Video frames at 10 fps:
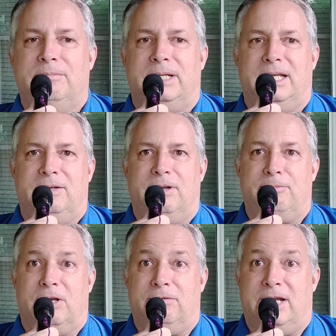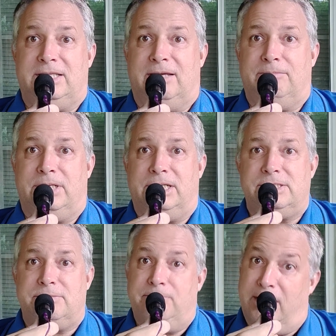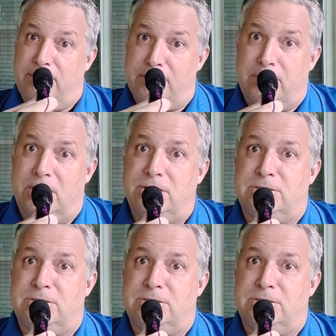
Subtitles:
But anyway, I'm going to ride that bus. Maybe tomorrow.